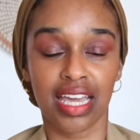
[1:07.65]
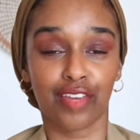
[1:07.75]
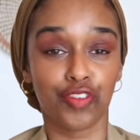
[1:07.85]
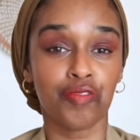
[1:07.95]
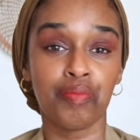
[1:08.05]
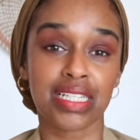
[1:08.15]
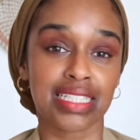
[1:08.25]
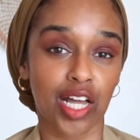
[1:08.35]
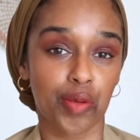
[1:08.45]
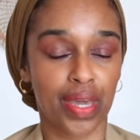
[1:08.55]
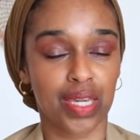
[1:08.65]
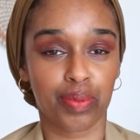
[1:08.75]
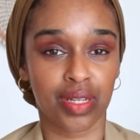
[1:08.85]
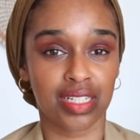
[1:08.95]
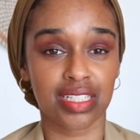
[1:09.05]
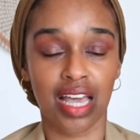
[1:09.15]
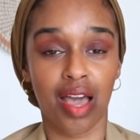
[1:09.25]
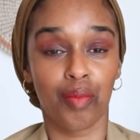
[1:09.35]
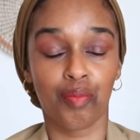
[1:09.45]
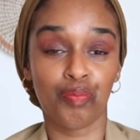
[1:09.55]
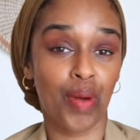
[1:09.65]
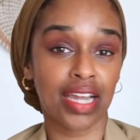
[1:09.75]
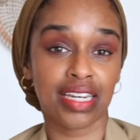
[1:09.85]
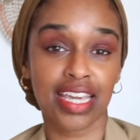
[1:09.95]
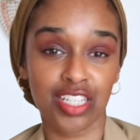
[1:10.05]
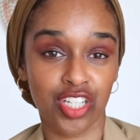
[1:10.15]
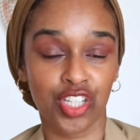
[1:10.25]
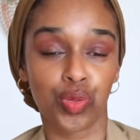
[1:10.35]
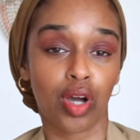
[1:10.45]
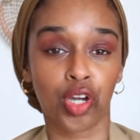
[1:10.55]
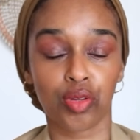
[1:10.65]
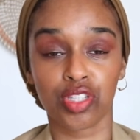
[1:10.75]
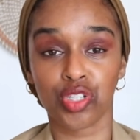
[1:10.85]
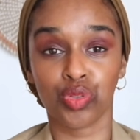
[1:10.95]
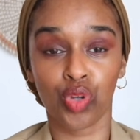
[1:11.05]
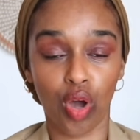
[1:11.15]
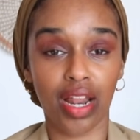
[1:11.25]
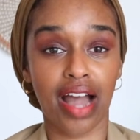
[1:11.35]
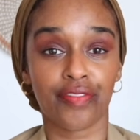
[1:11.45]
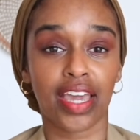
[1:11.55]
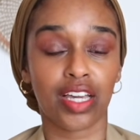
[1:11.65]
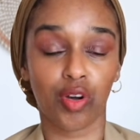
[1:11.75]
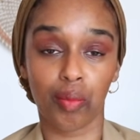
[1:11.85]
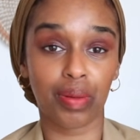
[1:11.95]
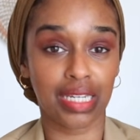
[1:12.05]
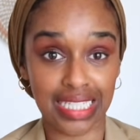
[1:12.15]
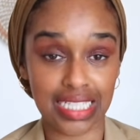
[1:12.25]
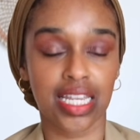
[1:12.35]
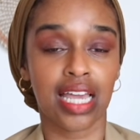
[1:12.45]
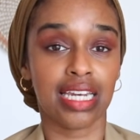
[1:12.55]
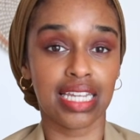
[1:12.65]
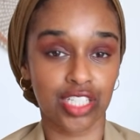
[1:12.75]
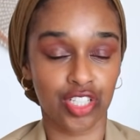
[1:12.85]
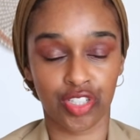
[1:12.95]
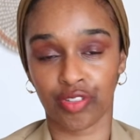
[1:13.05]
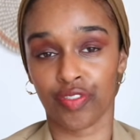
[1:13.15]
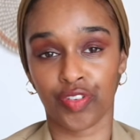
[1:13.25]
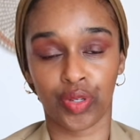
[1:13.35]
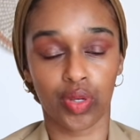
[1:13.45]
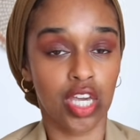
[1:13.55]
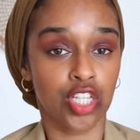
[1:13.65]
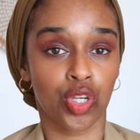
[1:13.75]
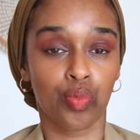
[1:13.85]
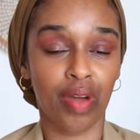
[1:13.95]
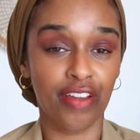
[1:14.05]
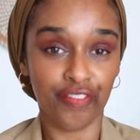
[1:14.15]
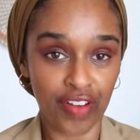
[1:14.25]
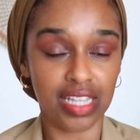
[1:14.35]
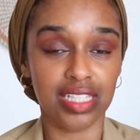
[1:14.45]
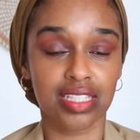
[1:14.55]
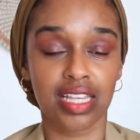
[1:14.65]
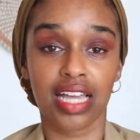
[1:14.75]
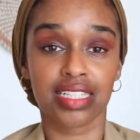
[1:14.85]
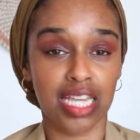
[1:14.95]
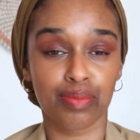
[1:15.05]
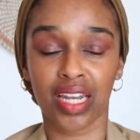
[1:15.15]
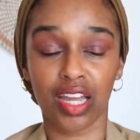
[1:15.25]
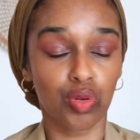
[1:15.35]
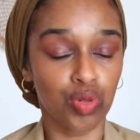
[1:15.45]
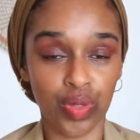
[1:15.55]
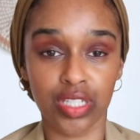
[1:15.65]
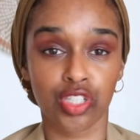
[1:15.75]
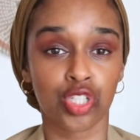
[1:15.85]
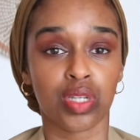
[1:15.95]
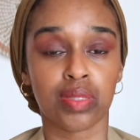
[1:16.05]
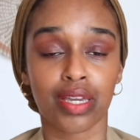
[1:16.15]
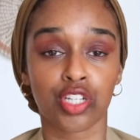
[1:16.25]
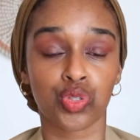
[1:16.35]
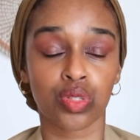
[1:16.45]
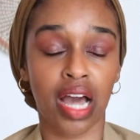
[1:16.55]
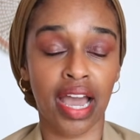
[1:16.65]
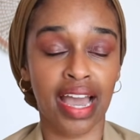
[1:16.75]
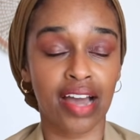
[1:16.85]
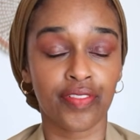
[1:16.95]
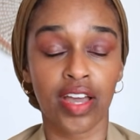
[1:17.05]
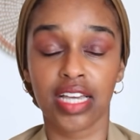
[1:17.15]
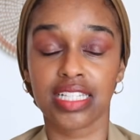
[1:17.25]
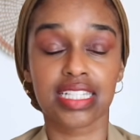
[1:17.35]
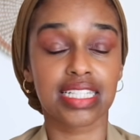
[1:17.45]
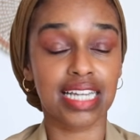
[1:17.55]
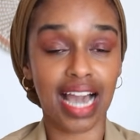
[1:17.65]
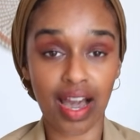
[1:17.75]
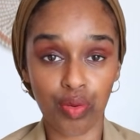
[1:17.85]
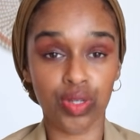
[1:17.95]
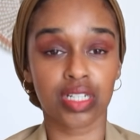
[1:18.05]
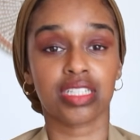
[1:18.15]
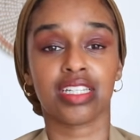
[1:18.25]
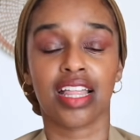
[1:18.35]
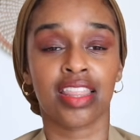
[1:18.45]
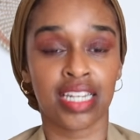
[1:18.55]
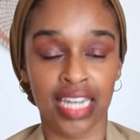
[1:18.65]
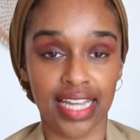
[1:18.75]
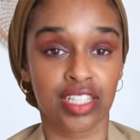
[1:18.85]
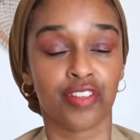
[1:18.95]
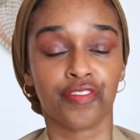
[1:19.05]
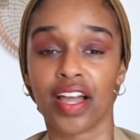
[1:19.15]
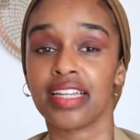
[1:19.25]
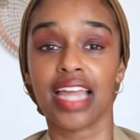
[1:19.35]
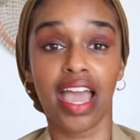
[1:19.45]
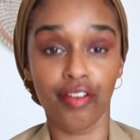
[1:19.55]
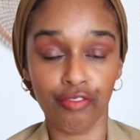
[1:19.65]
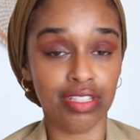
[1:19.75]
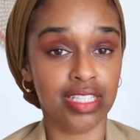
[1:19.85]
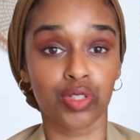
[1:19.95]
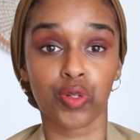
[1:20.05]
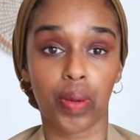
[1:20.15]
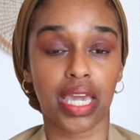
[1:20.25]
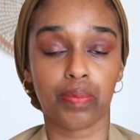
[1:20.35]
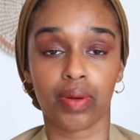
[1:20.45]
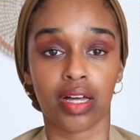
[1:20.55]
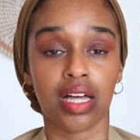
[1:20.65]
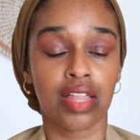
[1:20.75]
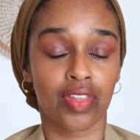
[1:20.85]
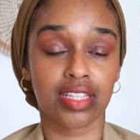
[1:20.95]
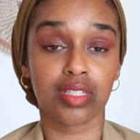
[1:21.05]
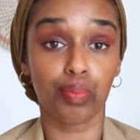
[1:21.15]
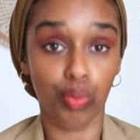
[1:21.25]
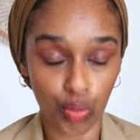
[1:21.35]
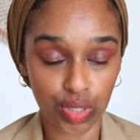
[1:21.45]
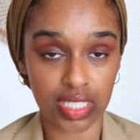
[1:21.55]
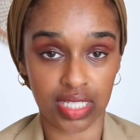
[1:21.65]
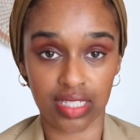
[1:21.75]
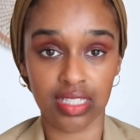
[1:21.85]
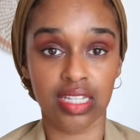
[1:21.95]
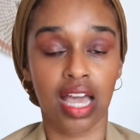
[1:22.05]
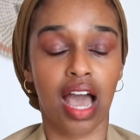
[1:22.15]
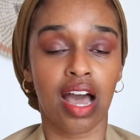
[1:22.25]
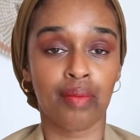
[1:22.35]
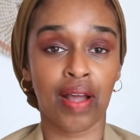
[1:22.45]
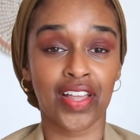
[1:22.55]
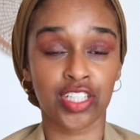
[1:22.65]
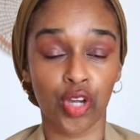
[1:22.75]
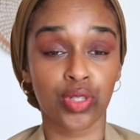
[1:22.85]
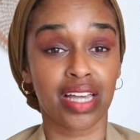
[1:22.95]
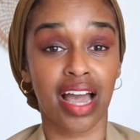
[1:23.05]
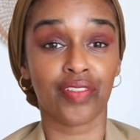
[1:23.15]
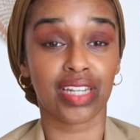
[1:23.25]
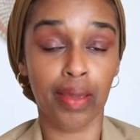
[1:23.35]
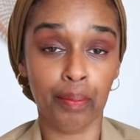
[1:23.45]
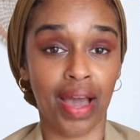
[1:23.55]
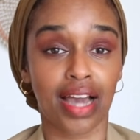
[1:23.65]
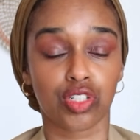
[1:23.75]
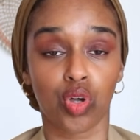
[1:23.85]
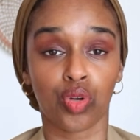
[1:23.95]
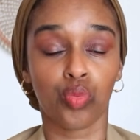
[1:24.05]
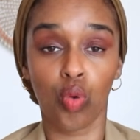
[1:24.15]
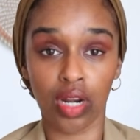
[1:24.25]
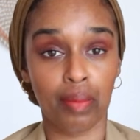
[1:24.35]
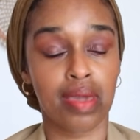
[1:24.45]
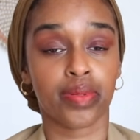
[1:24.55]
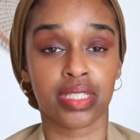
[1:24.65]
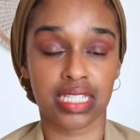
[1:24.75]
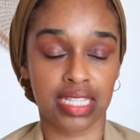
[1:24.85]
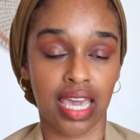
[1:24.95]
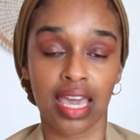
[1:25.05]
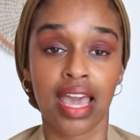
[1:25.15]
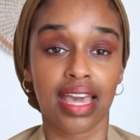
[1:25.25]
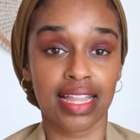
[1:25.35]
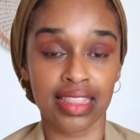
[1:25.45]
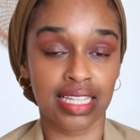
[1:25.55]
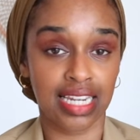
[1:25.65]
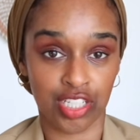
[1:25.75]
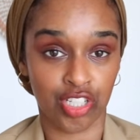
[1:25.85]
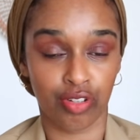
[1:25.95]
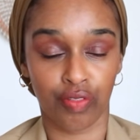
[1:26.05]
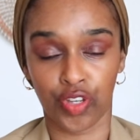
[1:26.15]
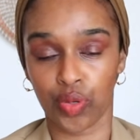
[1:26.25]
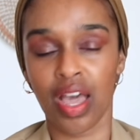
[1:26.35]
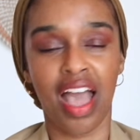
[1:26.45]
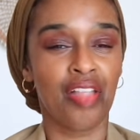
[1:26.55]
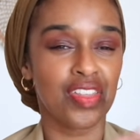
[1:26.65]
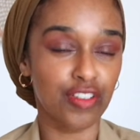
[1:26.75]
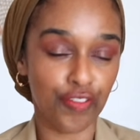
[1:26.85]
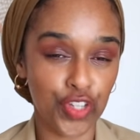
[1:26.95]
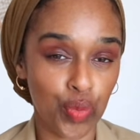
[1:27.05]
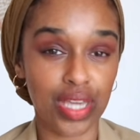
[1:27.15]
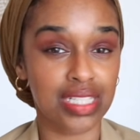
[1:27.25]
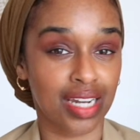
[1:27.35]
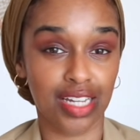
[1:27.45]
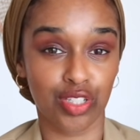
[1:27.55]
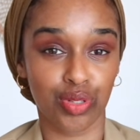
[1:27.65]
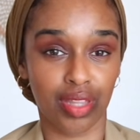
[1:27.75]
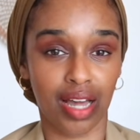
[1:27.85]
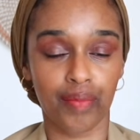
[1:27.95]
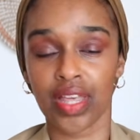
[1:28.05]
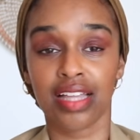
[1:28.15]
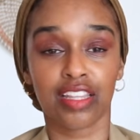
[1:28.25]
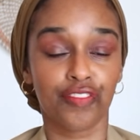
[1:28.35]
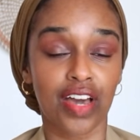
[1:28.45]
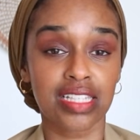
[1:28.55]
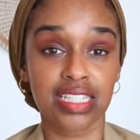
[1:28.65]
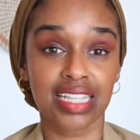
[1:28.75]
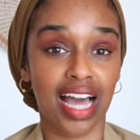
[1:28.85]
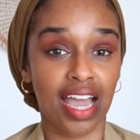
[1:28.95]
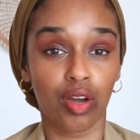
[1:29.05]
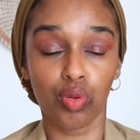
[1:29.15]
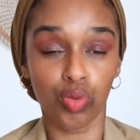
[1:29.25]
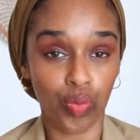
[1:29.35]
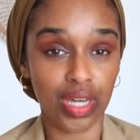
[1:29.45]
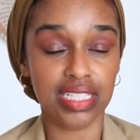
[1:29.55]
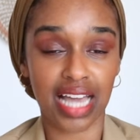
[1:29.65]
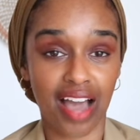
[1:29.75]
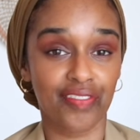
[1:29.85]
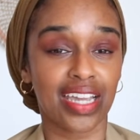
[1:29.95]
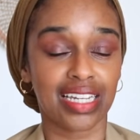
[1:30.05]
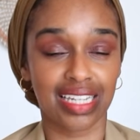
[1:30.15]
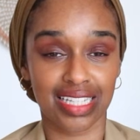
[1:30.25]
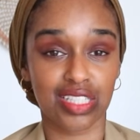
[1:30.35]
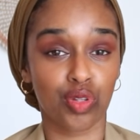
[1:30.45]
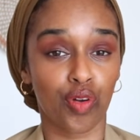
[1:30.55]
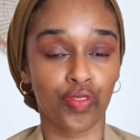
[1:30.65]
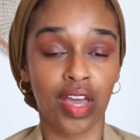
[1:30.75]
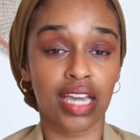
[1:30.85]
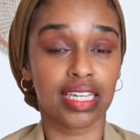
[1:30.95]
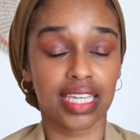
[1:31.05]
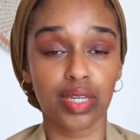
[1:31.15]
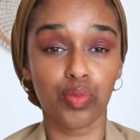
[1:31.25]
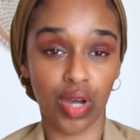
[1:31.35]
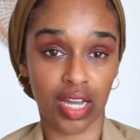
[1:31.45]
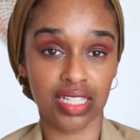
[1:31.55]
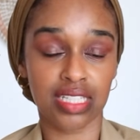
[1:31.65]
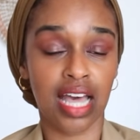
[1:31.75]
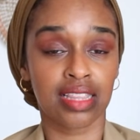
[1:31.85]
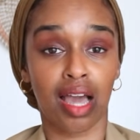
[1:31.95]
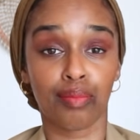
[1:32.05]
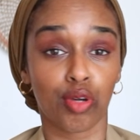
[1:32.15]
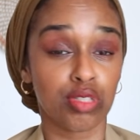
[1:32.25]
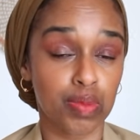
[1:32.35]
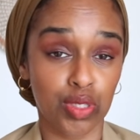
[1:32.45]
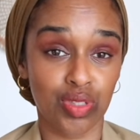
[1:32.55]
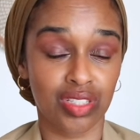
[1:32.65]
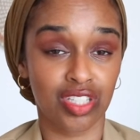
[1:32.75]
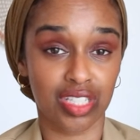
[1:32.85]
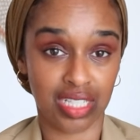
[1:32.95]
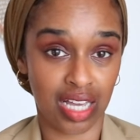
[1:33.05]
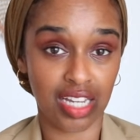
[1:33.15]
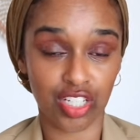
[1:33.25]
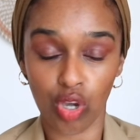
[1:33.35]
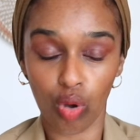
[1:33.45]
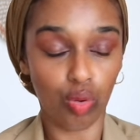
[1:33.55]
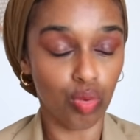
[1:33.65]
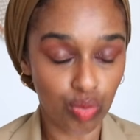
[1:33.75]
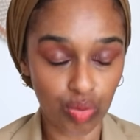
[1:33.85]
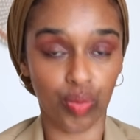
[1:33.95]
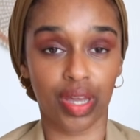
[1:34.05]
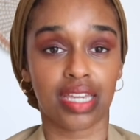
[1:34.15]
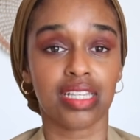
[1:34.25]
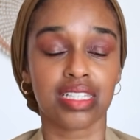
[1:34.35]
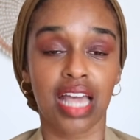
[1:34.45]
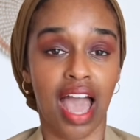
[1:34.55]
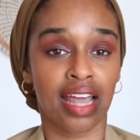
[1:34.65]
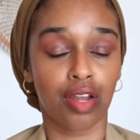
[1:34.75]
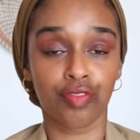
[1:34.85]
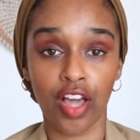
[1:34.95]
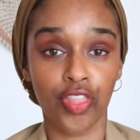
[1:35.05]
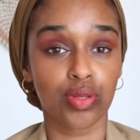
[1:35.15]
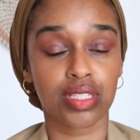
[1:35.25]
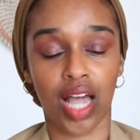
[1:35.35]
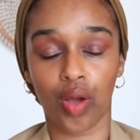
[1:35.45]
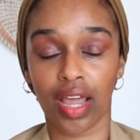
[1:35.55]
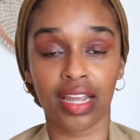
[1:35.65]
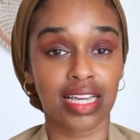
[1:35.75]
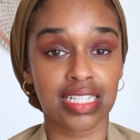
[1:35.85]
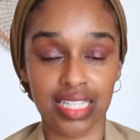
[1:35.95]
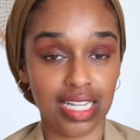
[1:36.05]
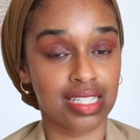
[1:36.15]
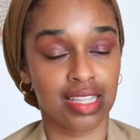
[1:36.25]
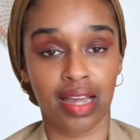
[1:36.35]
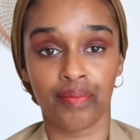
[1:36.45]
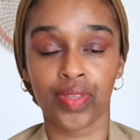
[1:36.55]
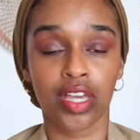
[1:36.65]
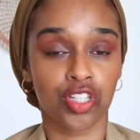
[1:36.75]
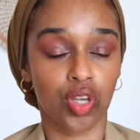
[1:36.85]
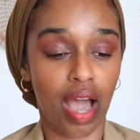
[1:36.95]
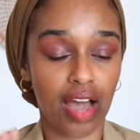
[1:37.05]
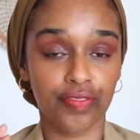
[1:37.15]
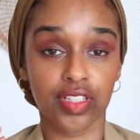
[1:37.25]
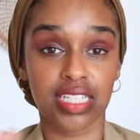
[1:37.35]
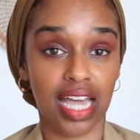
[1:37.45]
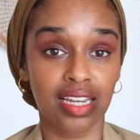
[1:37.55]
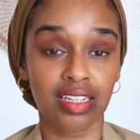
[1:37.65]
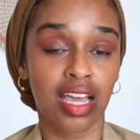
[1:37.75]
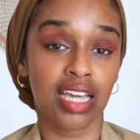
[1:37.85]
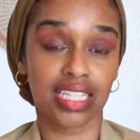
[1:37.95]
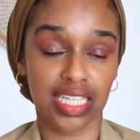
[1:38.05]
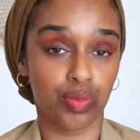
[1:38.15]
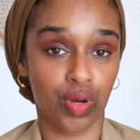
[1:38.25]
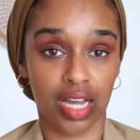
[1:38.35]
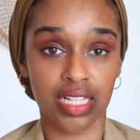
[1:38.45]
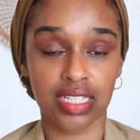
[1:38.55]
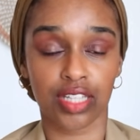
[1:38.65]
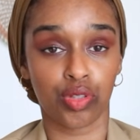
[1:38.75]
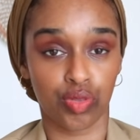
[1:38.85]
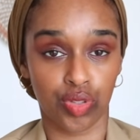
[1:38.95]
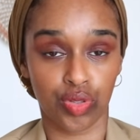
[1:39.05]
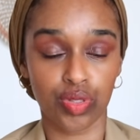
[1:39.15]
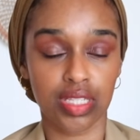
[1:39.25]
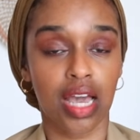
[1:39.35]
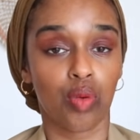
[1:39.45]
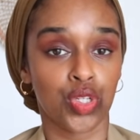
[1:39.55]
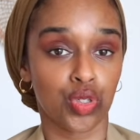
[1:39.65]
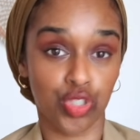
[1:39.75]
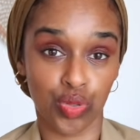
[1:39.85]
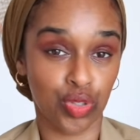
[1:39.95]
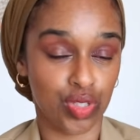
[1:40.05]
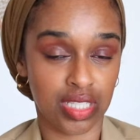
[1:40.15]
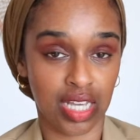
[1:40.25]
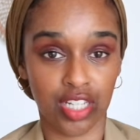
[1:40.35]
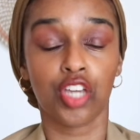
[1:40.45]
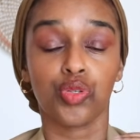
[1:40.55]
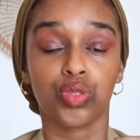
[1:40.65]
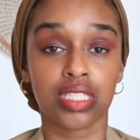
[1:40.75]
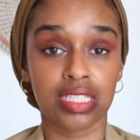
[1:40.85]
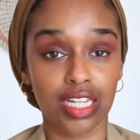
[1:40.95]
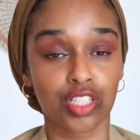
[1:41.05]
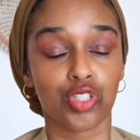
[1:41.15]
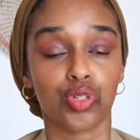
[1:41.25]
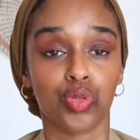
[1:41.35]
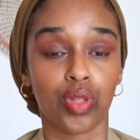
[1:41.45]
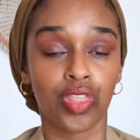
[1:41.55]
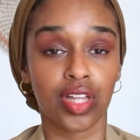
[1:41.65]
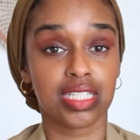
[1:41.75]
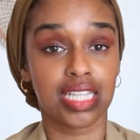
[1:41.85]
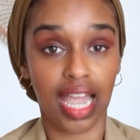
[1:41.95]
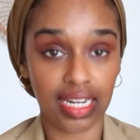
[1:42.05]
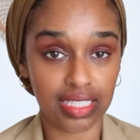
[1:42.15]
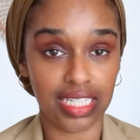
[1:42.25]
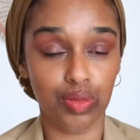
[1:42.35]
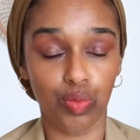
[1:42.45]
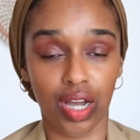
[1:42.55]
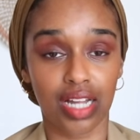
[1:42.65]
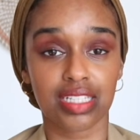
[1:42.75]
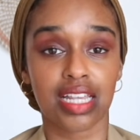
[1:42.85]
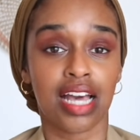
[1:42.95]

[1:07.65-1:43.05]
If you've missed out papers, by nature, you are going to not have a complete literature review. So my first tip that I always do is make sure that I have scoured the net to find every single paper that is important and that's going to have an impact on what I'm able to say in the literature review. And there's a few ways that I do that. The first is that I always have a list of keywords that I'm going to be using to search, always, and I write those down and I stick to them. So have 10 keywords that you use when you're doing your search. You stick to the 10 keywords